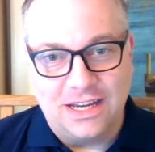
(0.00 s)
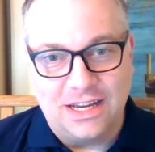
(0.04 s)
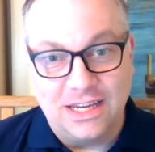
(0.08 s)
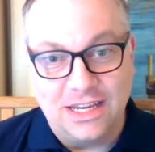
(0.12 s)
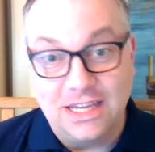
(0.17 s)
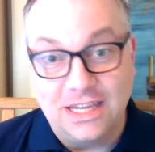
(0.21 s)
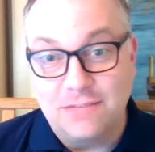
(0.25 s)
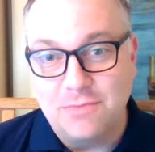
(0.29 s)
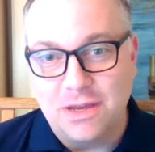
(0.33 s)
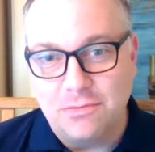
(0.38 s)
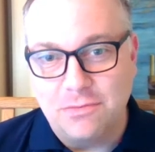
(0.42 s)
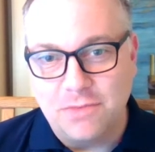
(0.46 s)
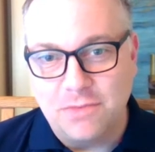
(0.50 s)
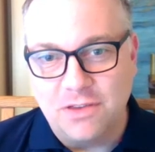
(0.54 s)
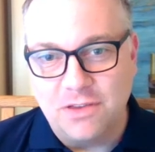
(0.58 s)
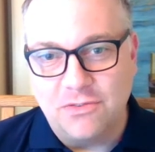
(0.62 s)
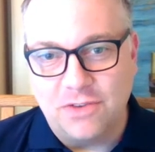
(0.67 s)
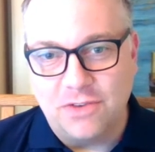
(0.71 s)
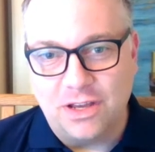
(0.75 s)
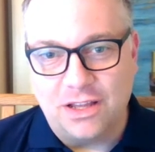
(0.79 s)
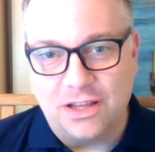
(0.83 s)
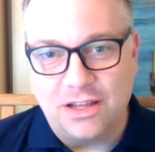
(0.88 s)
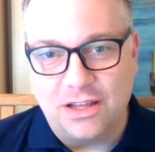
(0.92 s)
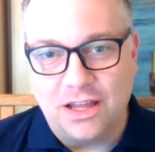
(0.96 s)
it made me
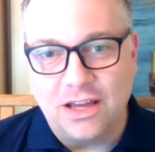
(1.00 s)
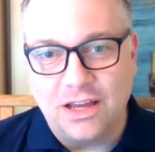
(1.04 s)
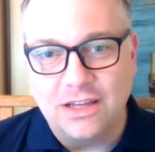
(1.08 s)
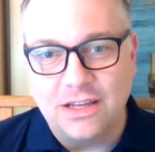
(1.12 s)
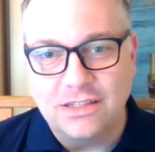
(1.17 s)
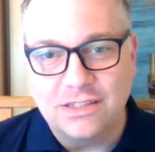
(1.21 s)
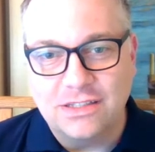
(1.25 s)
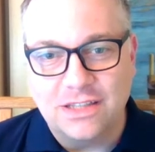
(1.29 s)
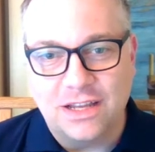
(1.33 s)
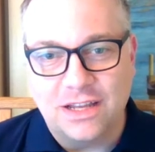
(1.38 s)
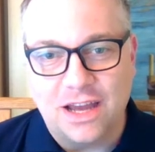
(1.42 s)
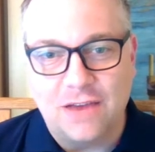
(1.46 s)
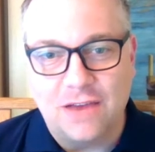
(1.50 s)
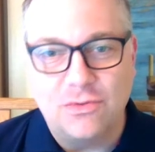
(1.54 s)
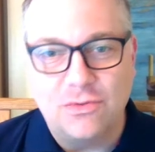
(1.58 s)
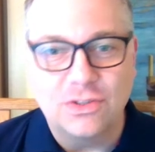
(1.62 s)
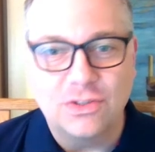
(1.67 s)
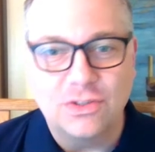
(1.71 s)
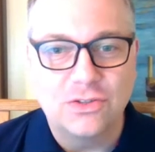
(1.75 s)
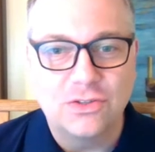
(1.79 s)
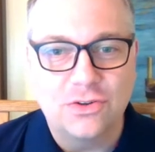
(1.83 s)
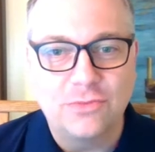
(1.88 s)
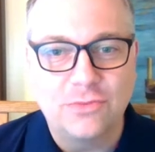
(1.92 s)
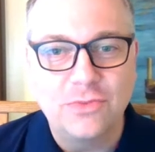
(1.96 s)
realize that I
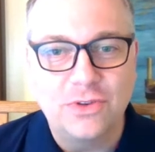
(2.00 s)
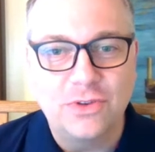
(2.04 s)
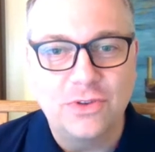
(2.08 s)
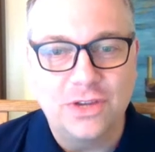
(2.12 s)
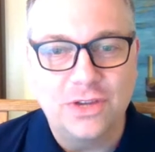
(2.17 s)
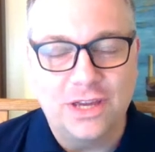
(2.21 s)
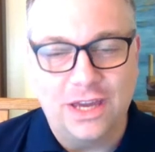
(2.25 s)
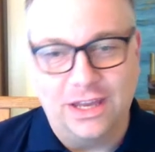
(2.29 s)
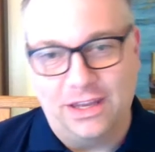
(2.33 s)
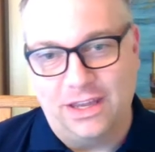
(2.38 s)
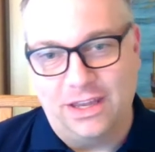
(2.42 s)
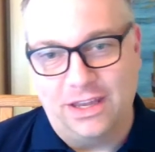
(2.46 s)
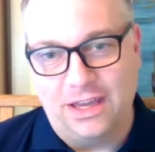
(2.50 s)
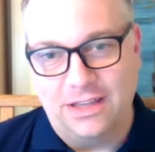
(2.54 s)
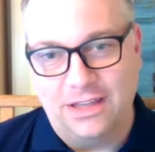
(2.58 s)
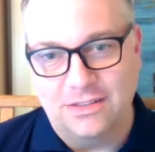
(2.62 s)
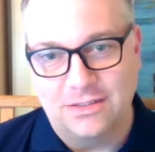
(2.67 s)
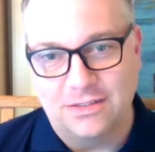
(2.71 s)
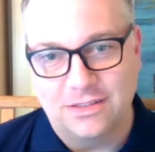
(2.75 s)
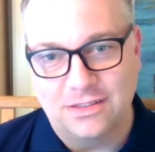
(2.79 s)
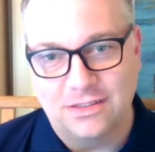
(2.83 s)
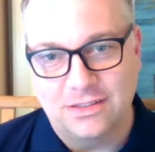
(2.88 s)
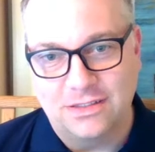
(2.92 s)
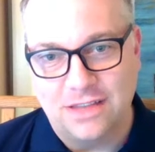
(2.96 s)
wasn't communicating
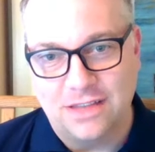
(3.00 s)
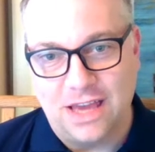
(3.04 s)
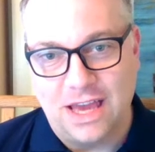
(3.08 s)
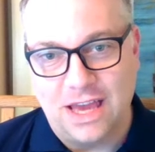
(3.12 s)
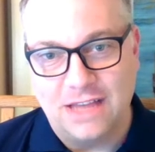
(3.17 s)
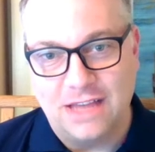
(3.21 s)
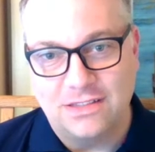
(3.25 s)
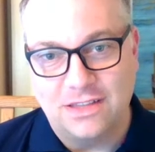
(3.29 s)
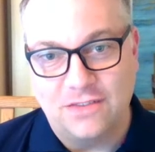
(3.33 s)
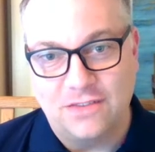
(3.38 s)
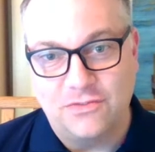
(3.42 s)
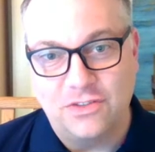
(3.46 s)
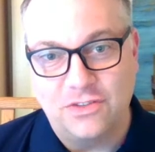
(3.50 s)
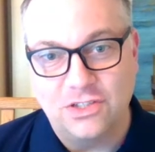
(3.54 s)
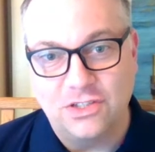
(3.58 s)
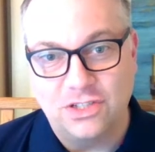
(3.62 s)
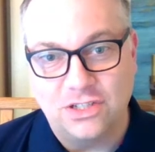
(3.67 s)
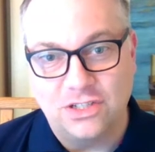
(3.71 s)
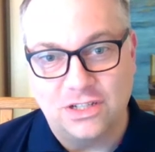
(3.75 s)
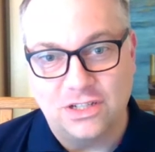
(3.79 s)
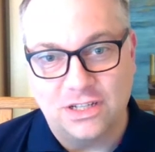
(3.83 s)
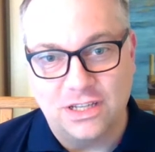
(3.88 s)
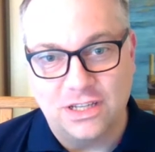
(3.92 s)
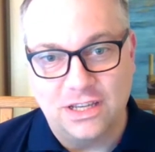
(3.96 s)
as
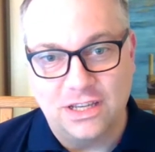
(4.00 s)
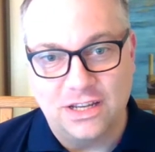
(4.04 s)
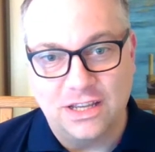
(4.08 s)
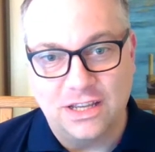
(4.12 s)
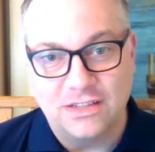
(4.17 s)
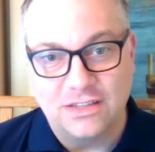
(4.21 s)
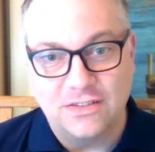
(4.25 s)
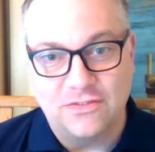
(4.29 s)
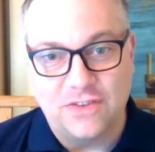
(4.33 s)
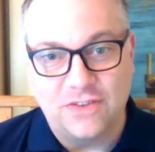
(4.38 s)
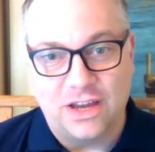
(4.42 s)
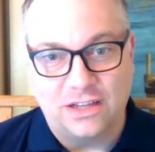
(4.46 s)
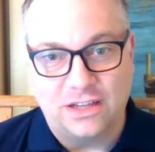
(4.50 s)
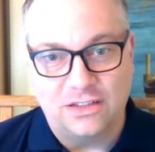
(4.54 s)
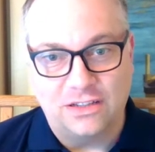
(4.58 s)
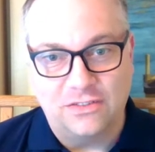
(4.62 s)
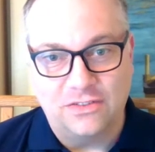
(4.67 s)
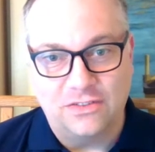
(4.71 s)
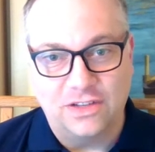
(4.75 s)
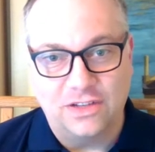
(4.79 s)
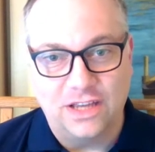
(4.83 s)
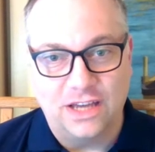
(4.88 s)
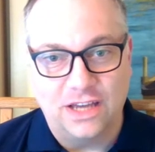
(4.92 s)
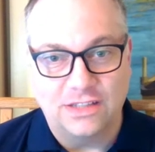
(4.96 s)
efficiently and as
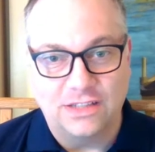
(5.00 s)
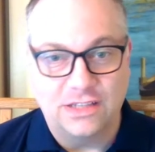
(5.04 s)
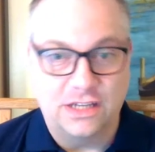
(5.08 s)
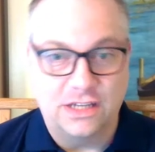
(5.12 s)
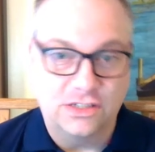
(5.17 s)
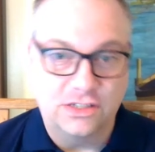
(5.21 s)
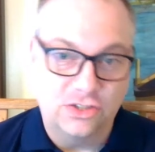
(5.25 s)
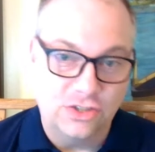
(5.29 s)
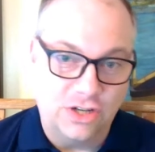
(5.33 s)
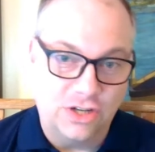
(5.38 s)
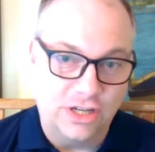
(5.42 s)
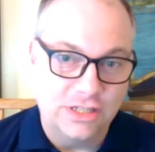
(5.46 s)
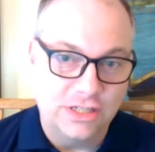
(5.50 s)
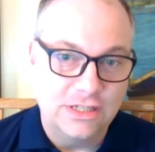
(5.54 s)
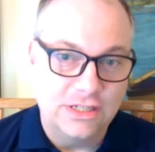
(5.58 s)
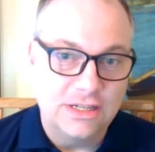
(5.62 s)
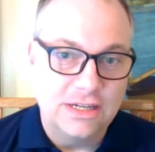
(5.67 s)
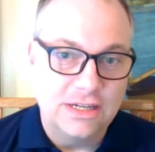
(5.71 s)
effectively as I should.